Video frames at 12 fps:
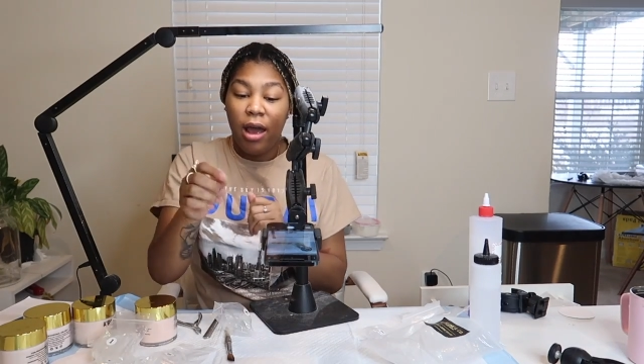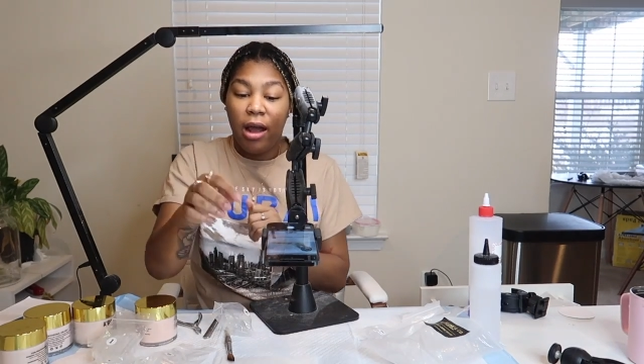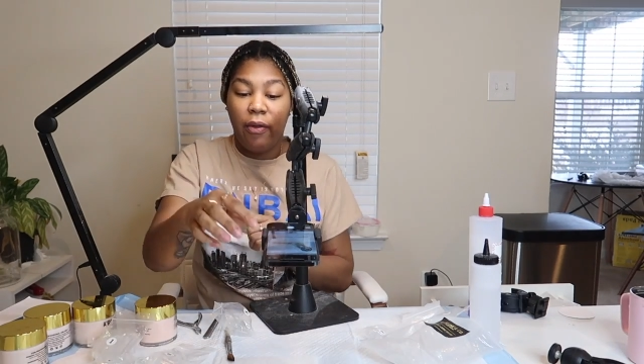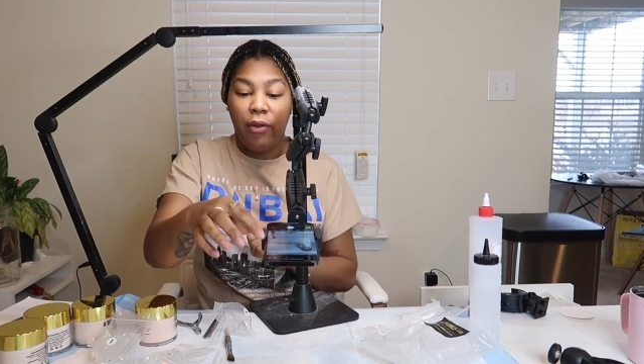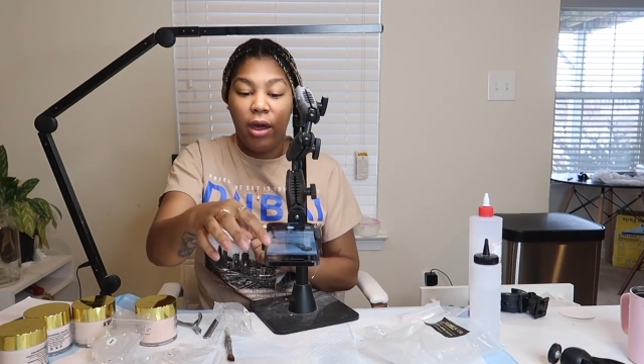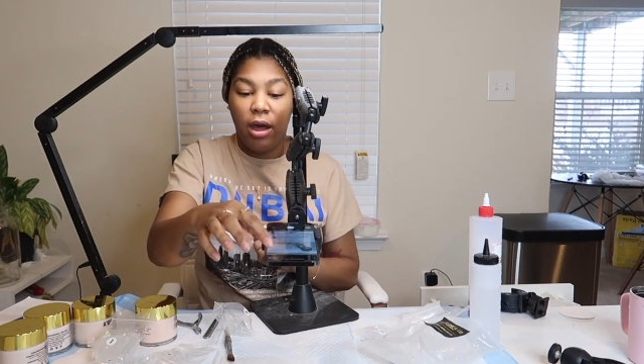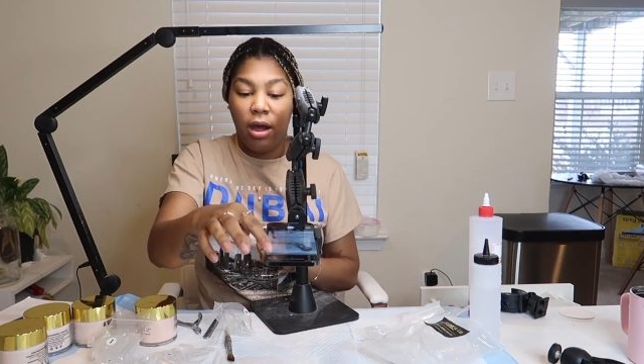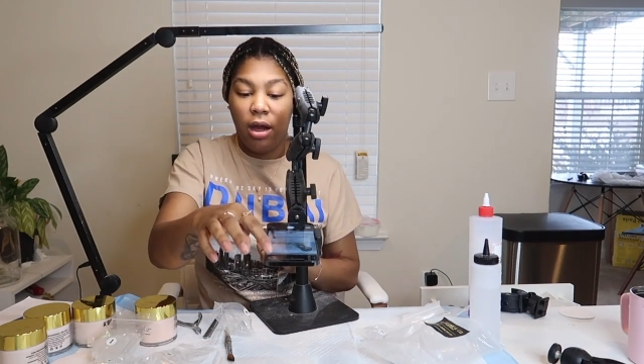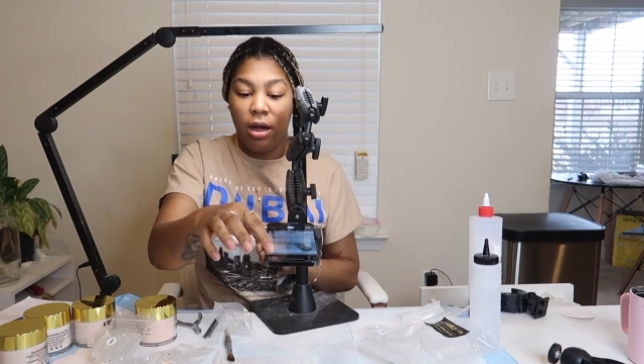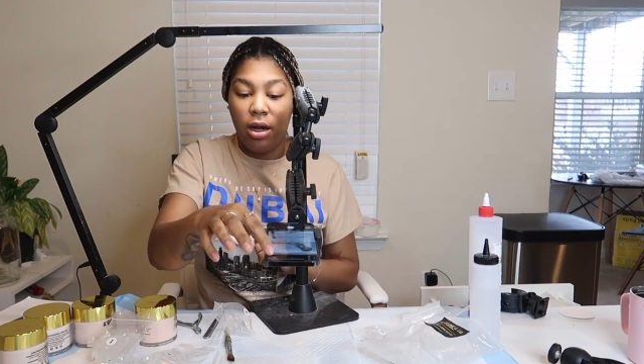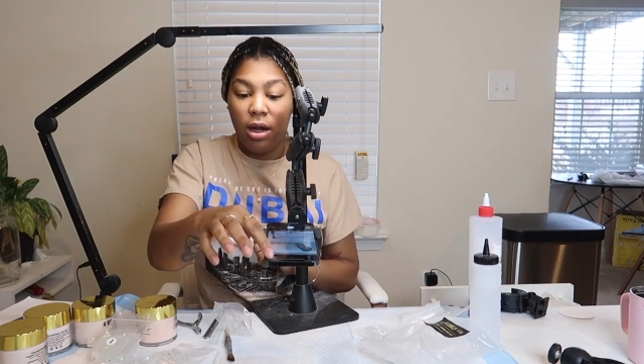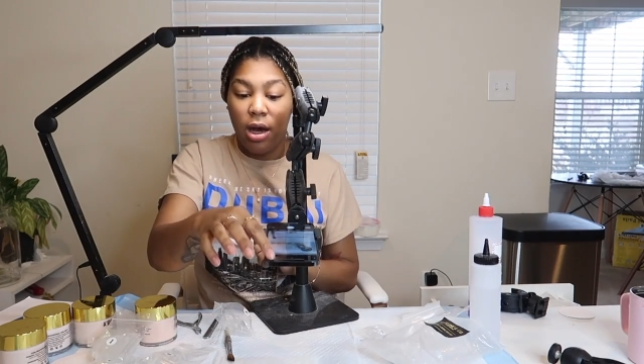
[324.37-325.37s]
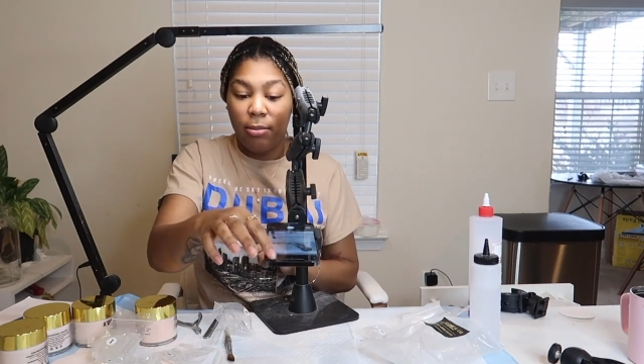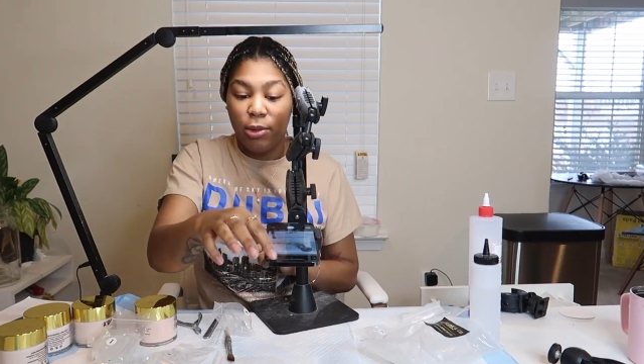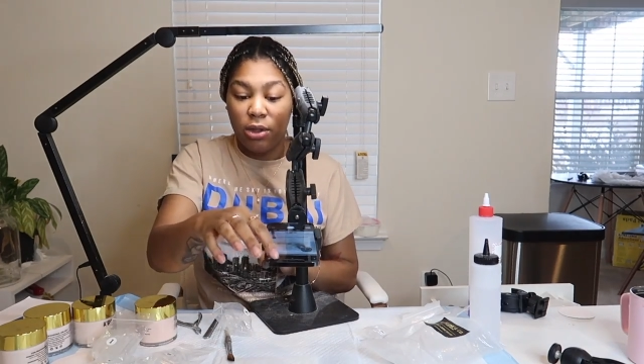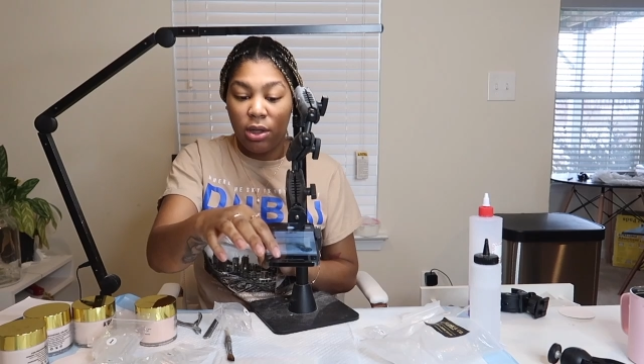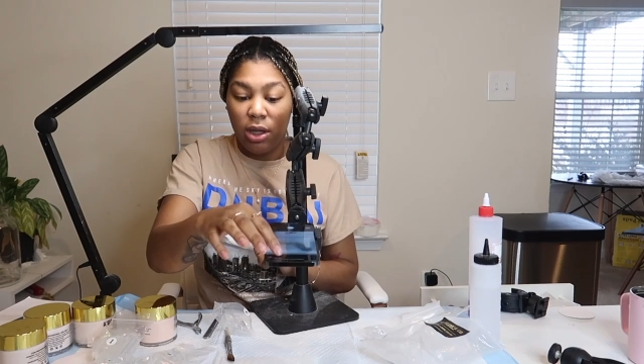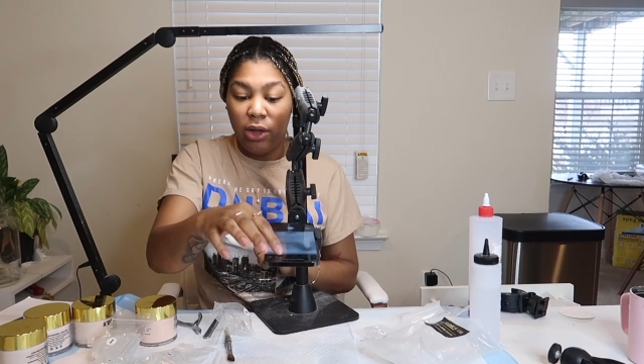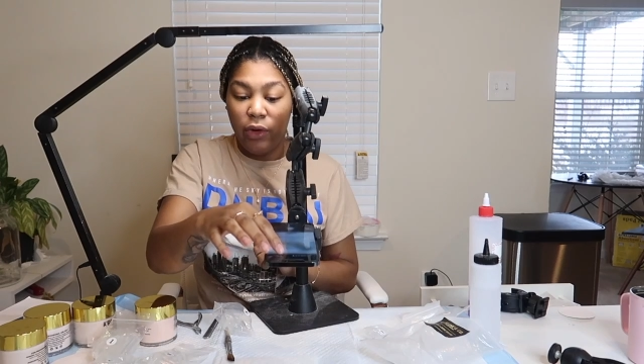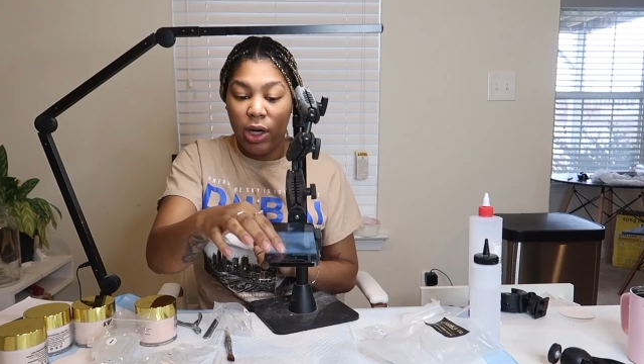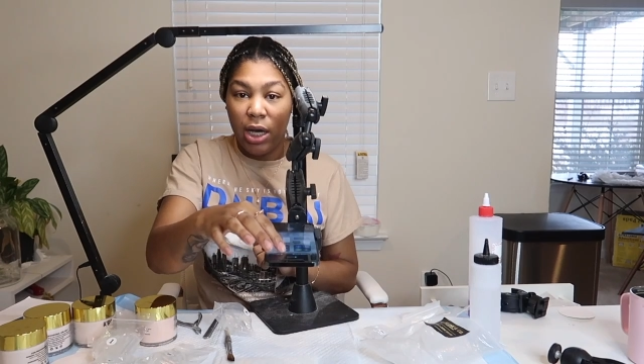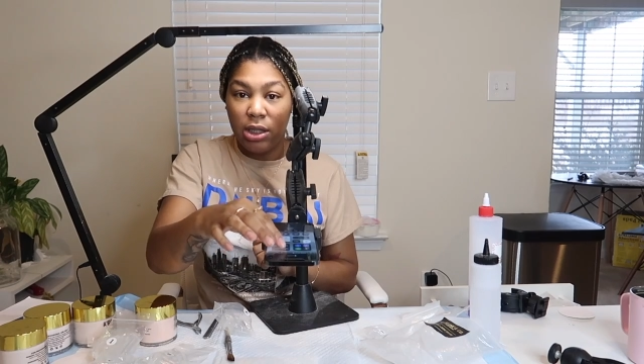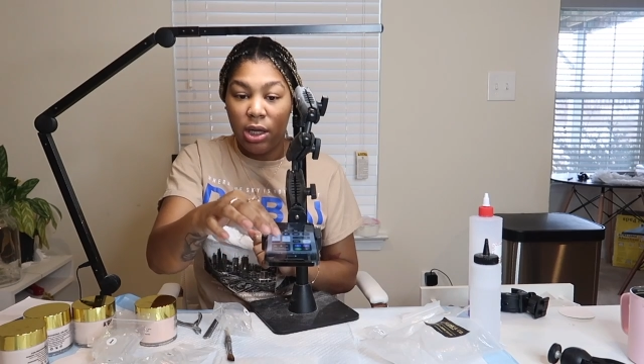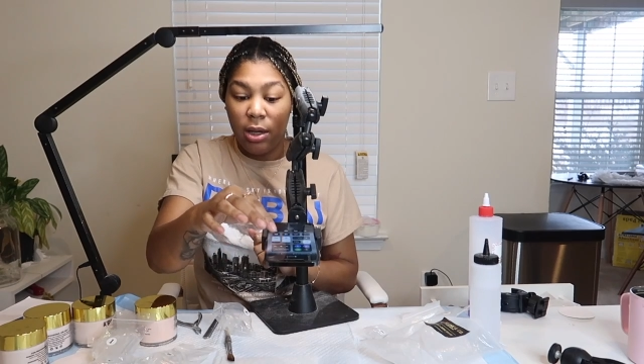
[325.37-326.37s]
and then I'm just gonna leave you
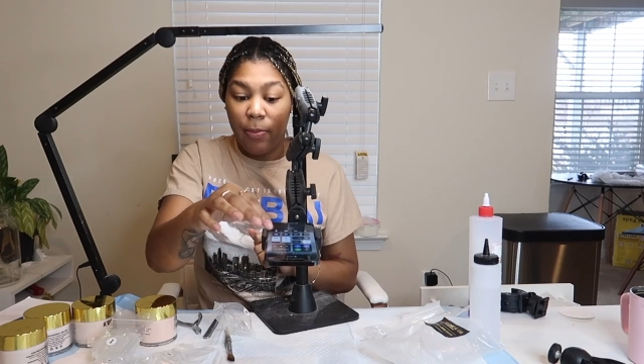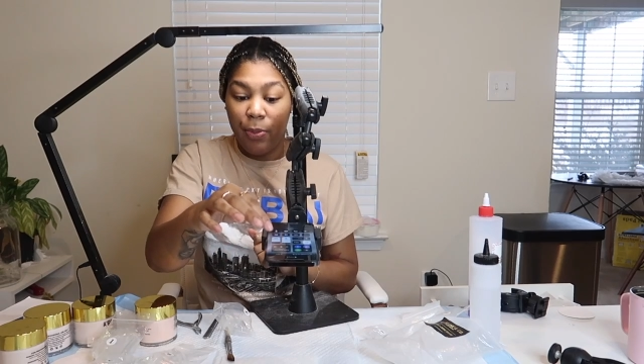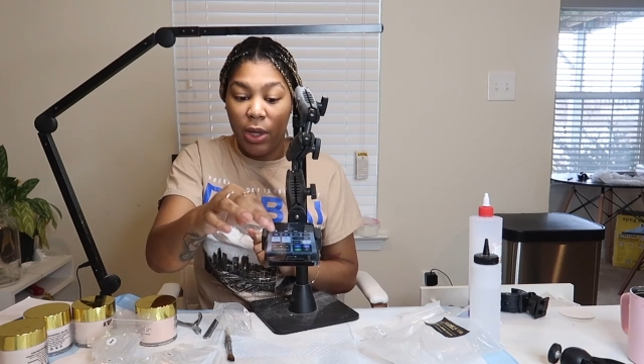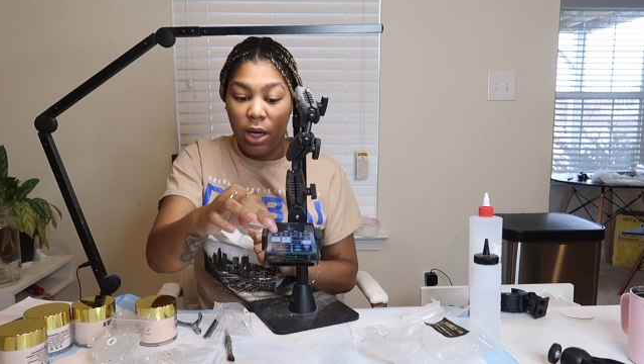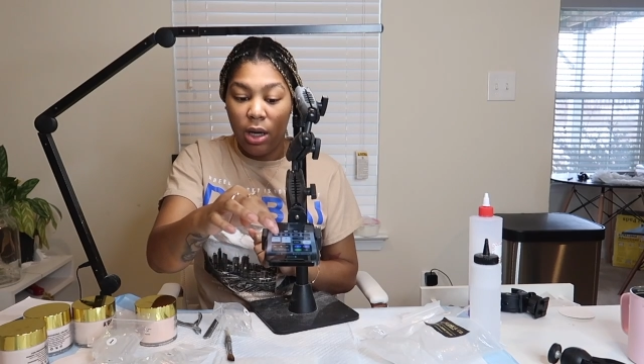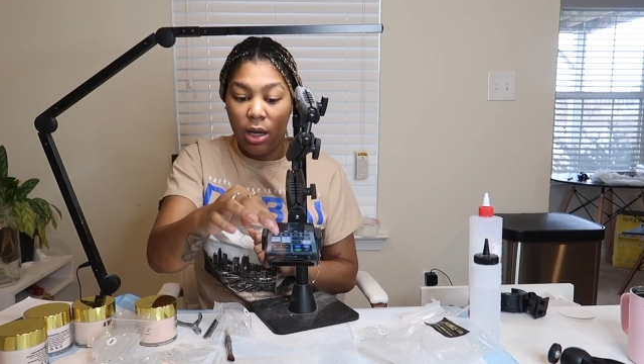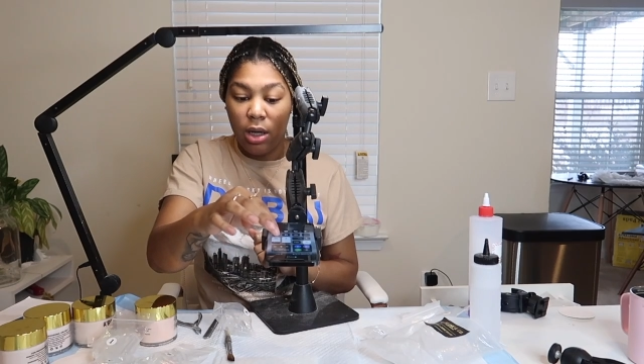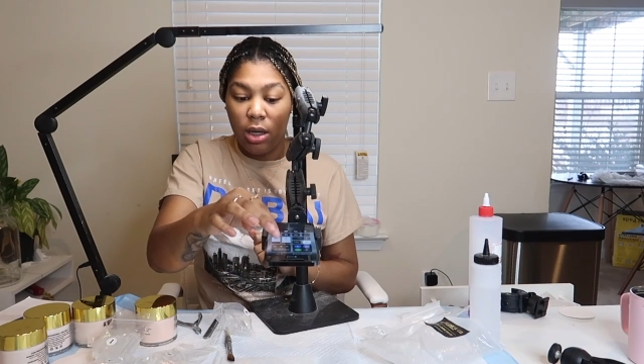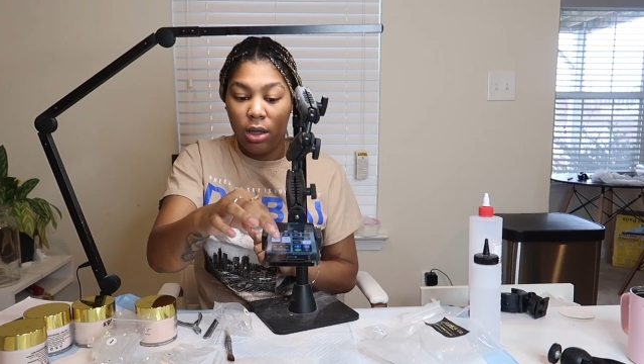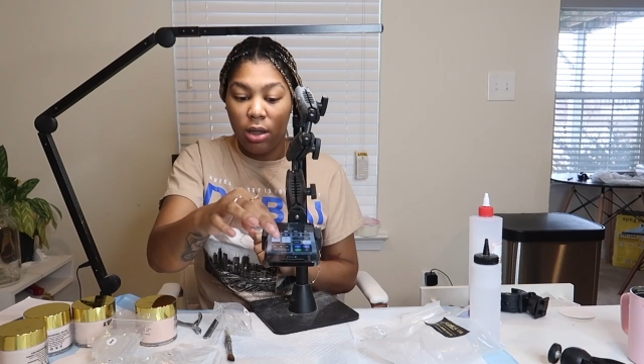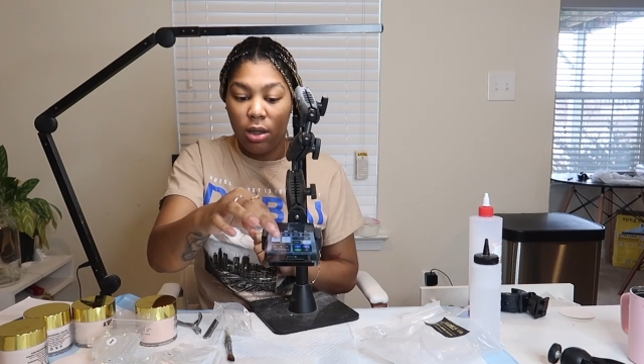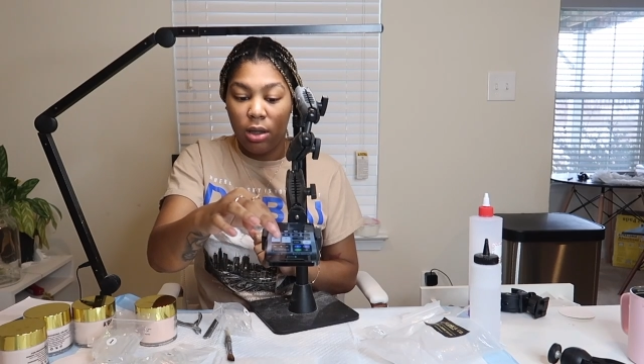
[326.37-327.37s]
guys up there.